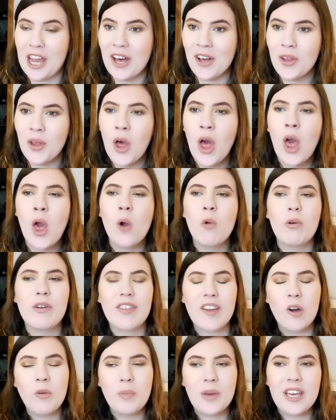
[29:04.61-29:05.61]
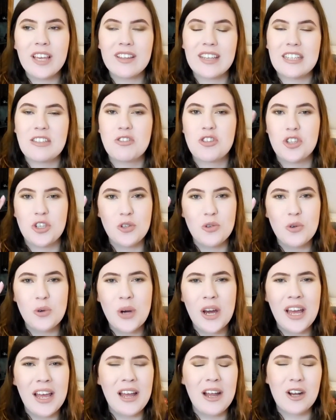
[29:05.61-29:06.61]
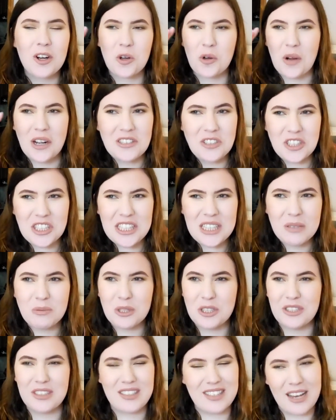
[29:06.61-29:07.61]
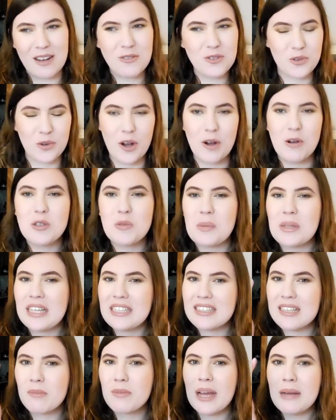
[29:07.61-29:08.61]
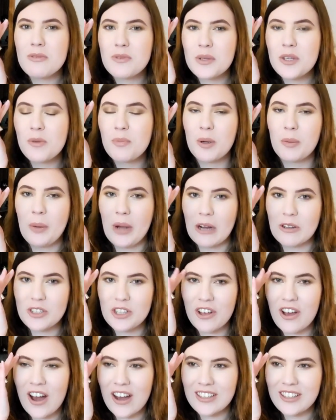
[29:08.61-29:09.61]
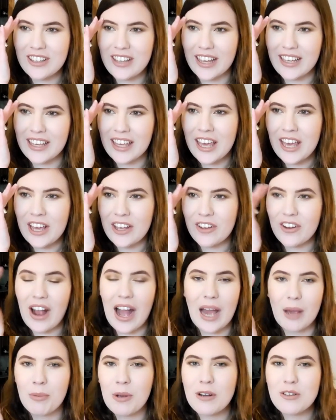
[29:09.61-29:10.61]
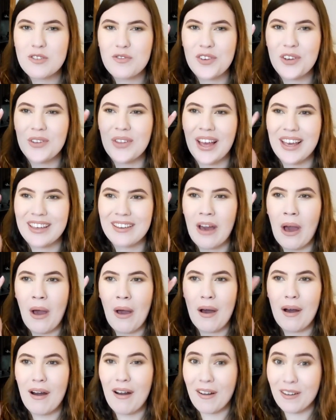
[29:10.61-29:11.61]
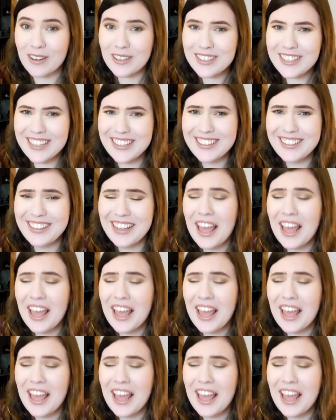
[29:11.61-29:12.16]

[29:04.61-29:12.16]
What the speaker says: gel without being like too crunchy, which sounds gross, but like sometimes when you put brow gel on, like your eyebrows feel like hard,